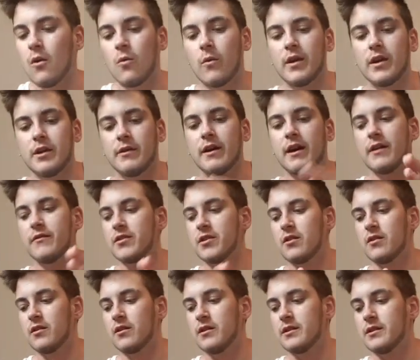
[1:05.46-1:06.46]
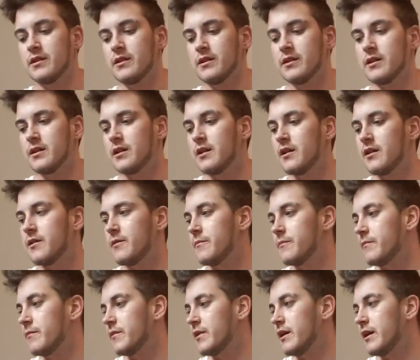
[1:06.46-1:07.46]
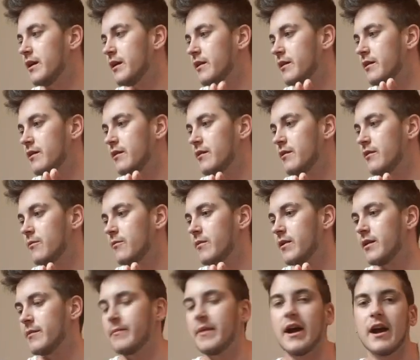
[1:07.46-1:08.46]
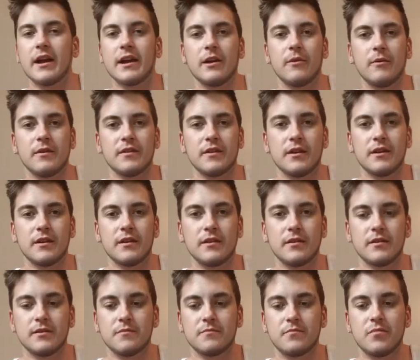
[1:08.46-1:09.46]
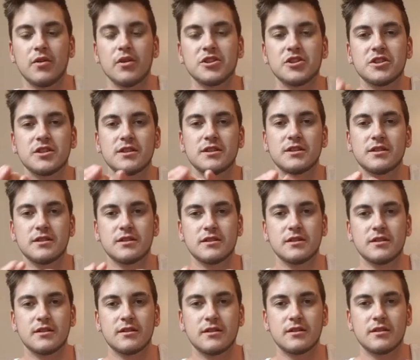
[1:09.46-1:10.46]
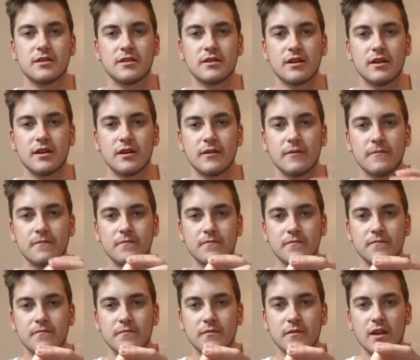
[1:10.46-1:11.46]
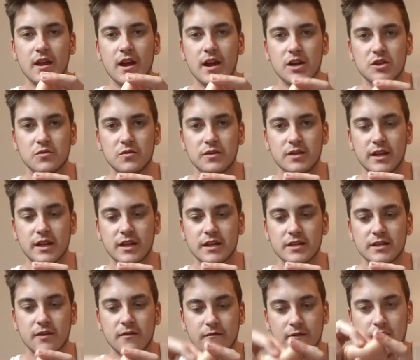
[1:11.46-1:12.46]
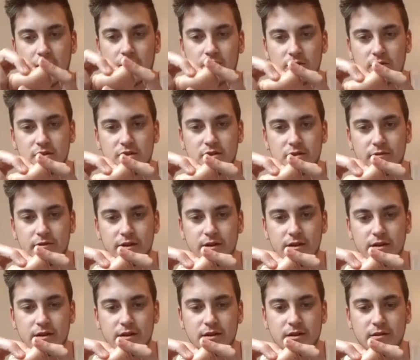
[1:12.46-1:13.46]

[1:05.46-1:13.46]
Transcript: when you have it on, when I'm packing with it, it pushes the actual dick itself out, so it